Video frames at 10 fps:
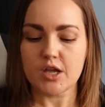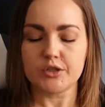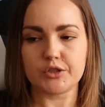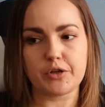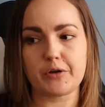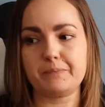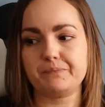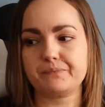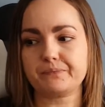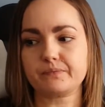So
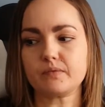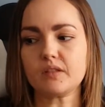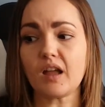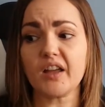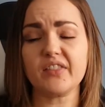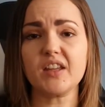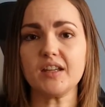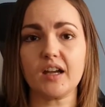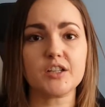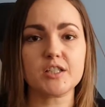I think
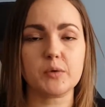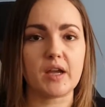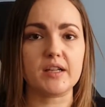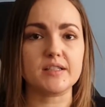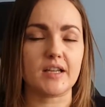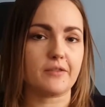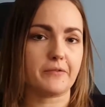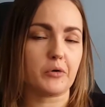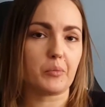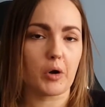actually with hindsight the
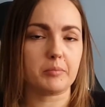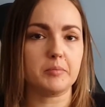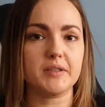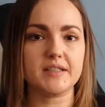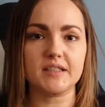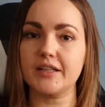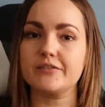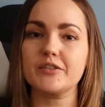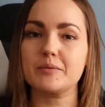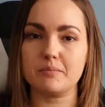film probably
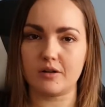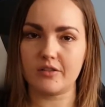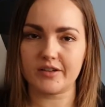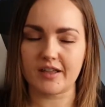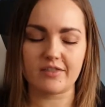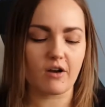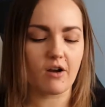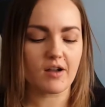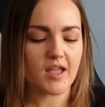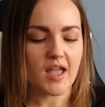delivered more than I thought.